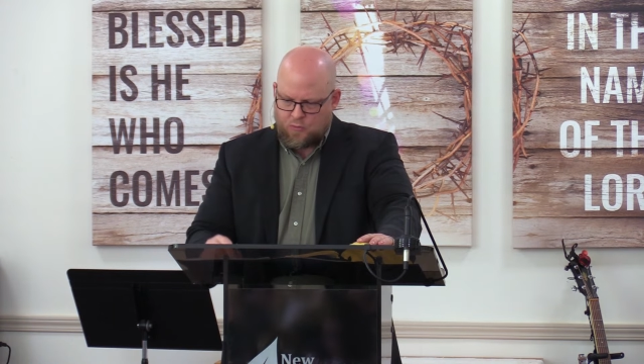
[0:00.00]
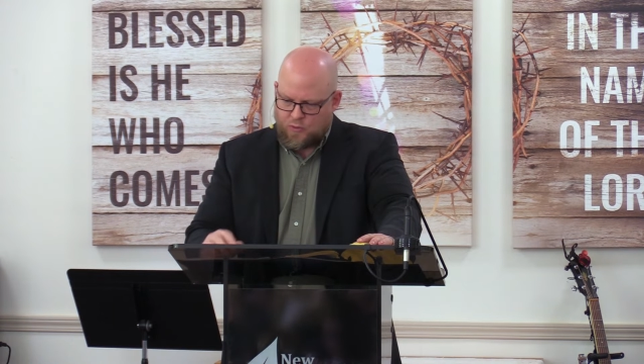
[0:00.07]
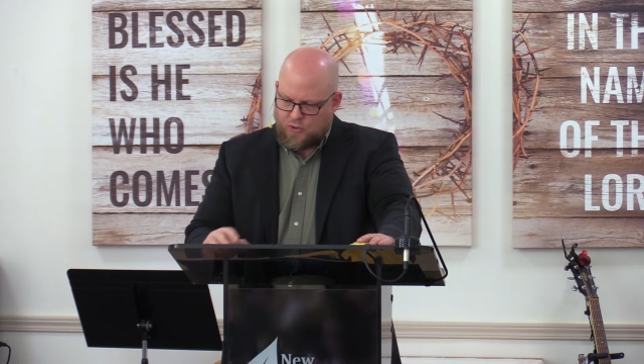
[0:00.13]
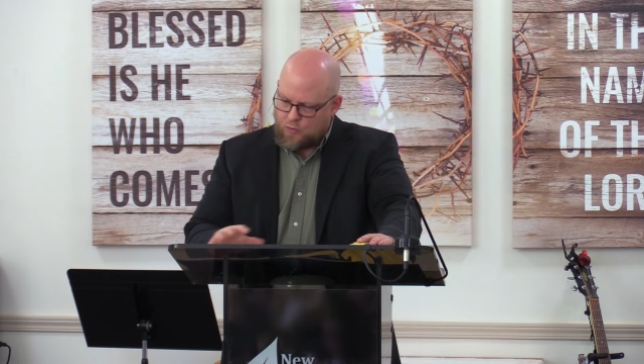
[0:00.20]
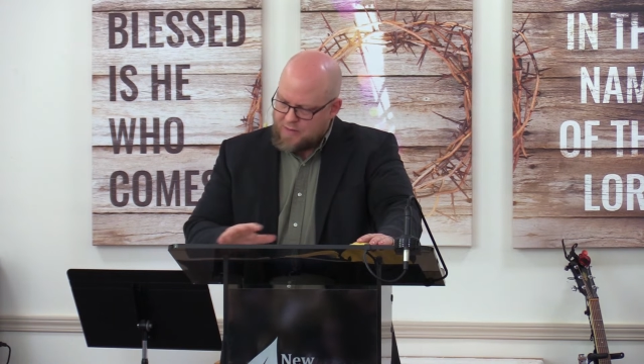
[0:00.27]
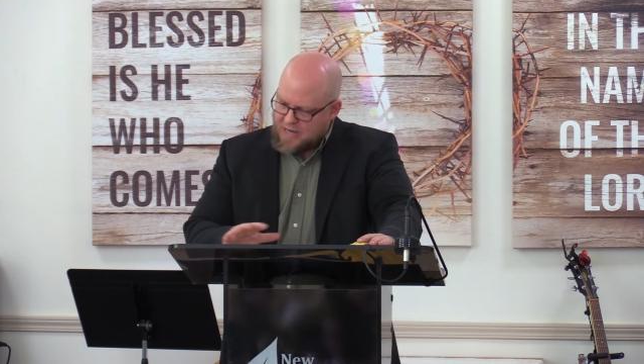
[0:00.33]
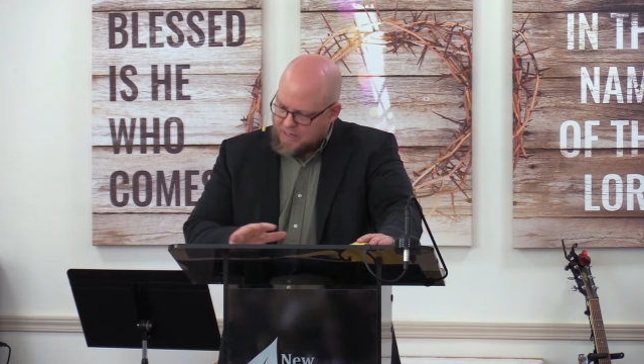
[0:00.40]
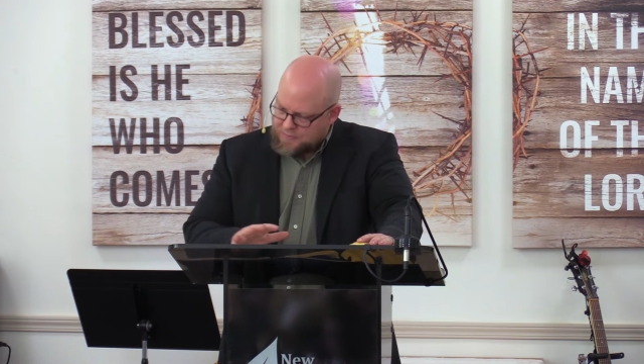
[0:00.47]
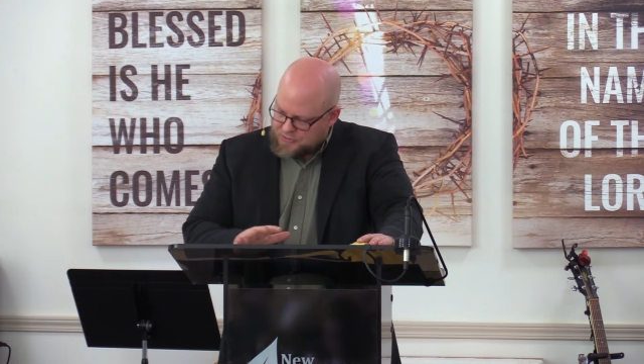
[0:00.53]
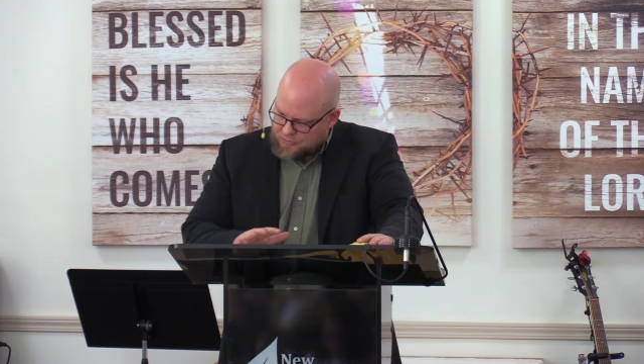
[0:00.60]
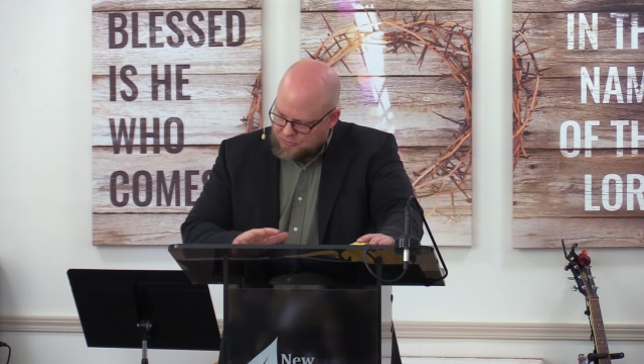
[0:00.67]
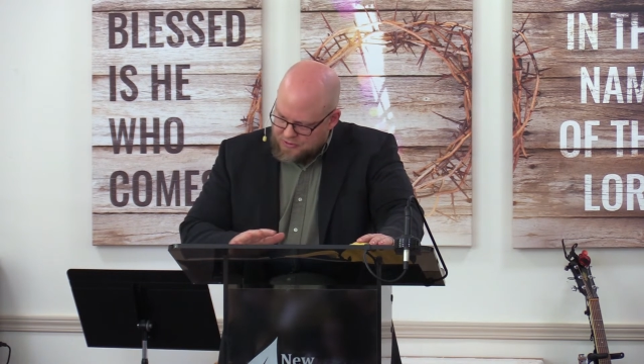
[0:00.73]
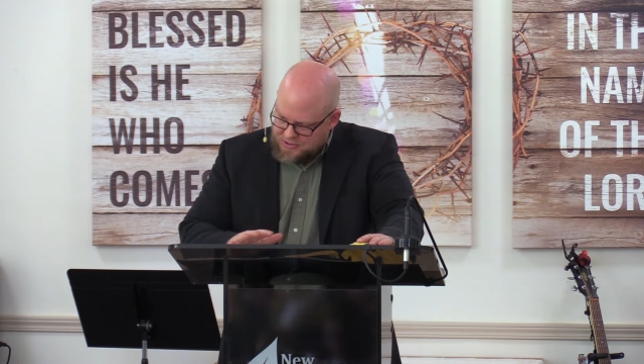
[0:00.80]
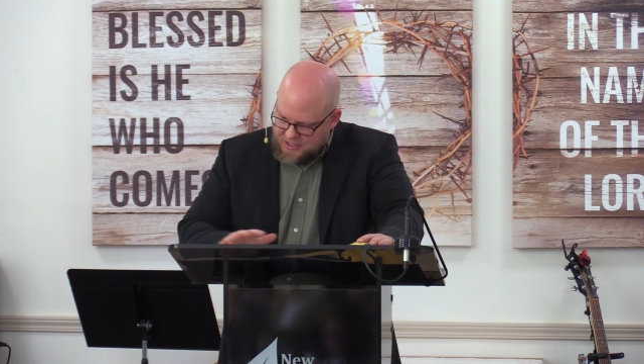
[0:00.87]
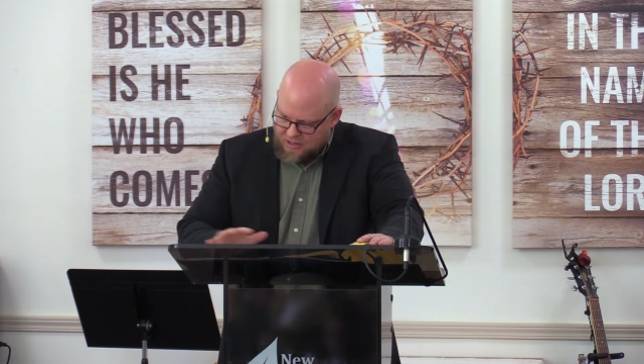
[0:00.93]
We would be
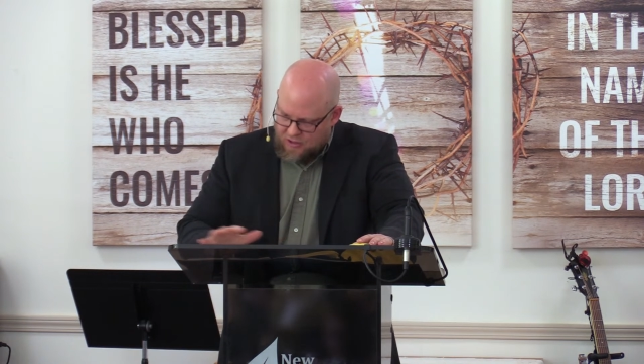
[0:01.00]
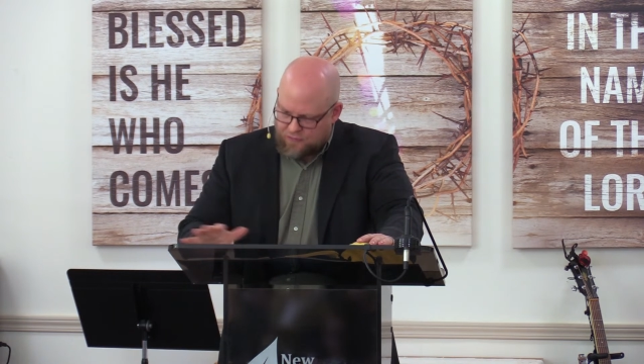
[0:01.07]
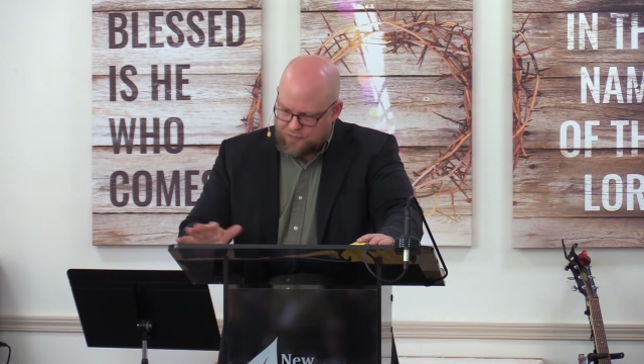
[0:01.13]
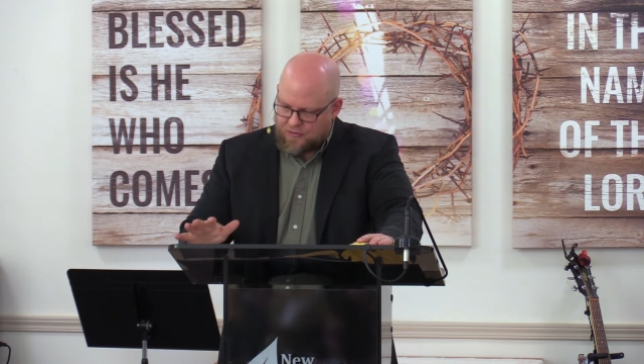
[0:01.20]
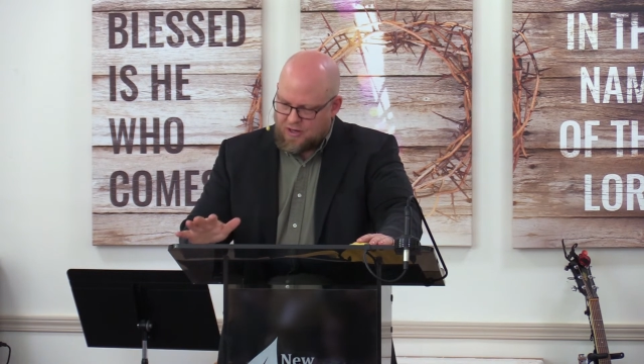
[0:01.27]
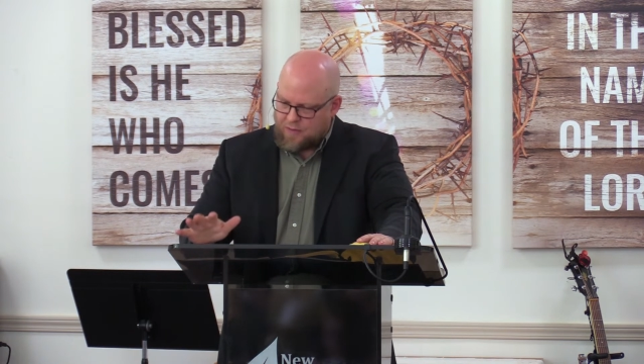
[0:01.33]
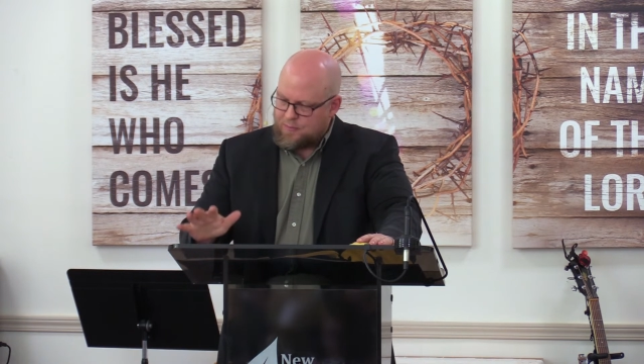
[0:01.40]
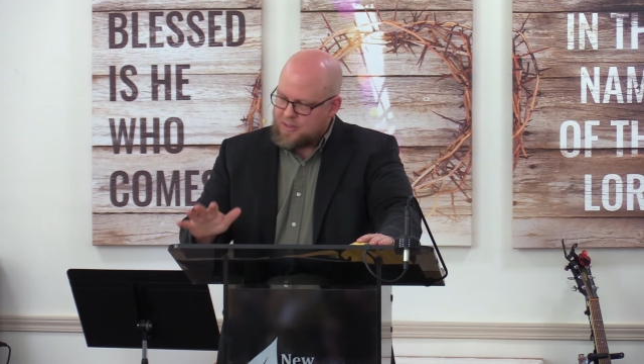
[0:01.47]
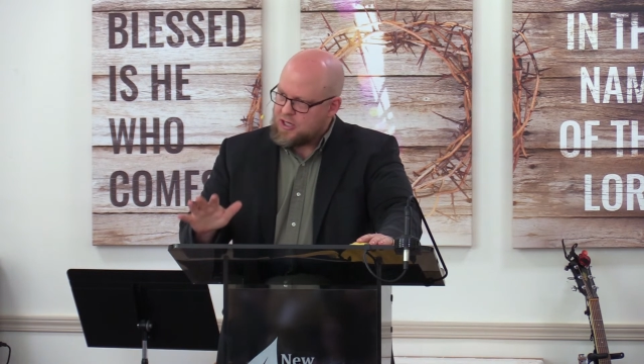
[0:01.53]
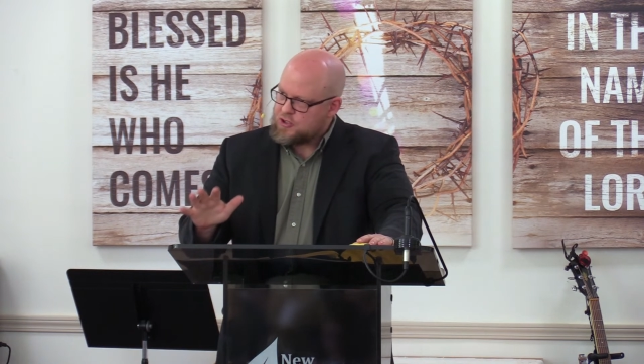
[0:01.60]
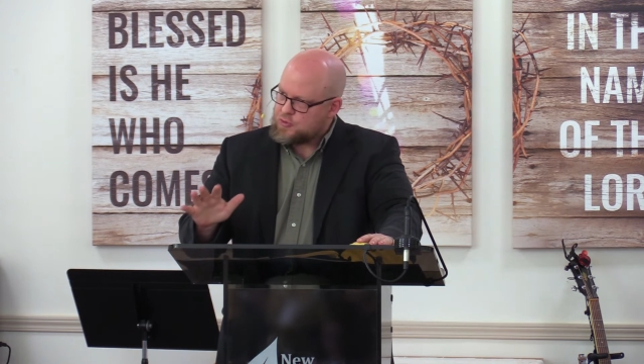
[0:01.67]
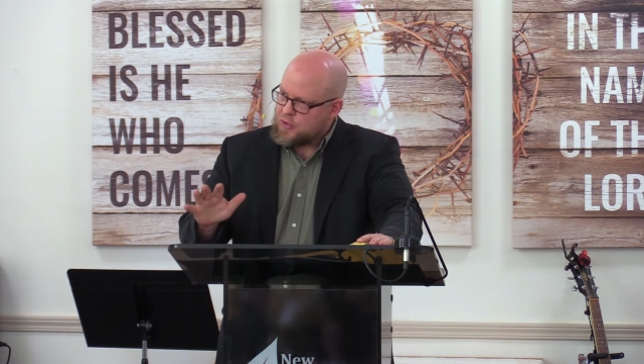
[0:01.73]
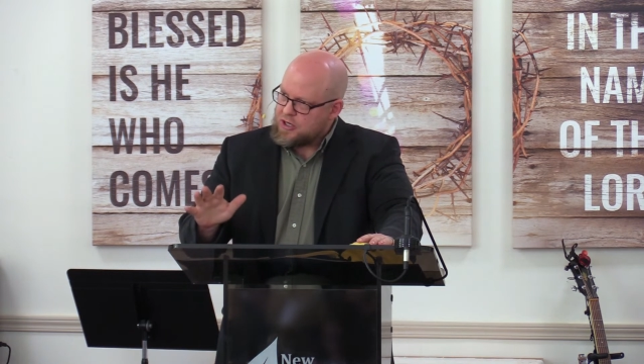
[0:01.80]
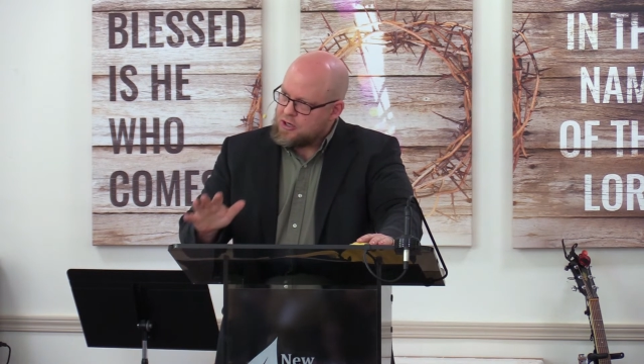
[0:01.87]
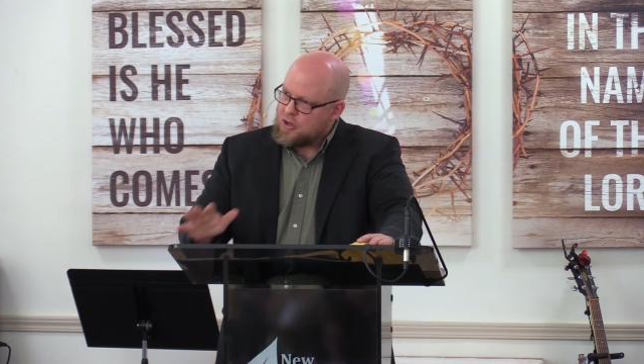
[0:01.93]
absolutely terrified
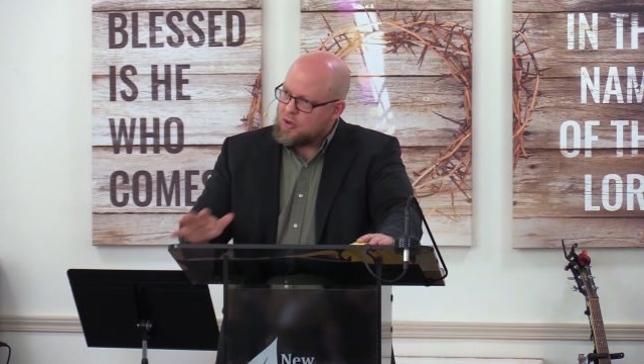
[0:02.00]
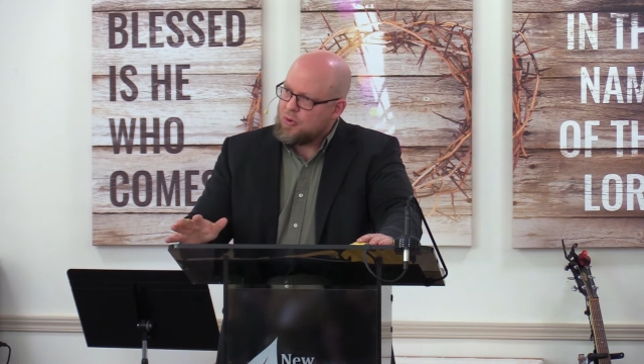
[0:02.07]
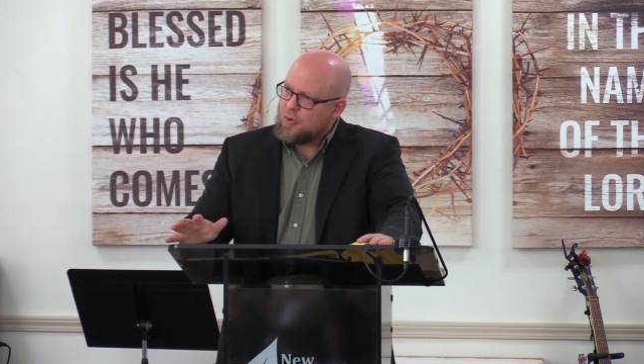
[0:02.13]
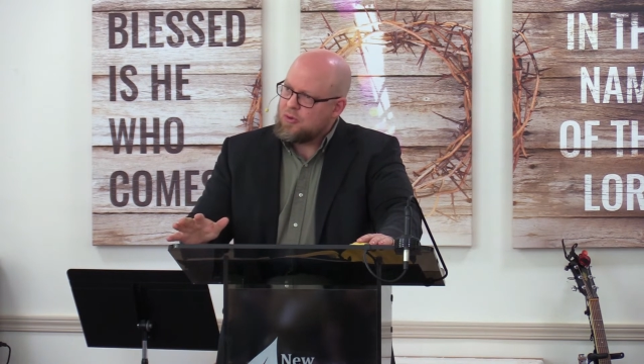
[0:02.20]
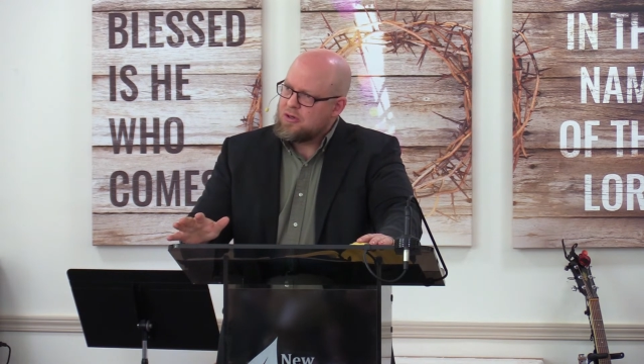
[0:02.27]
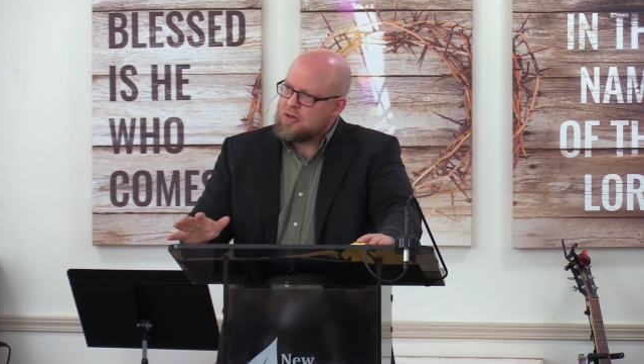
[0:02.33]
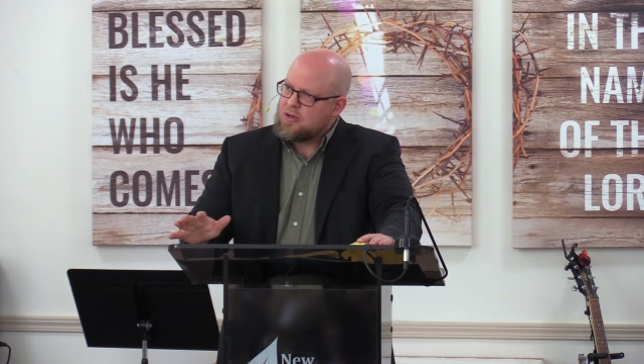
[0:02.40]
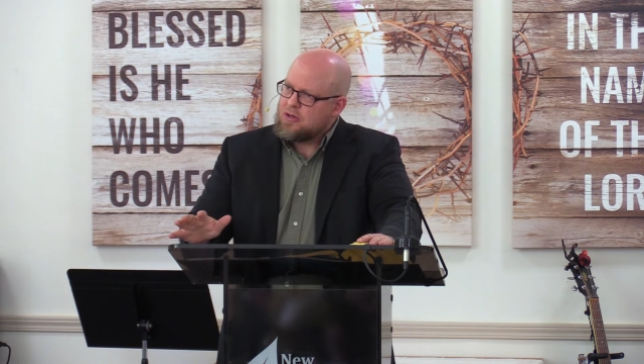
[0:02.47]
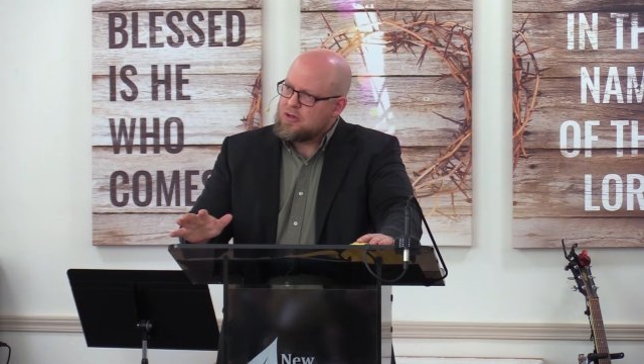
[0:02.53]
because we know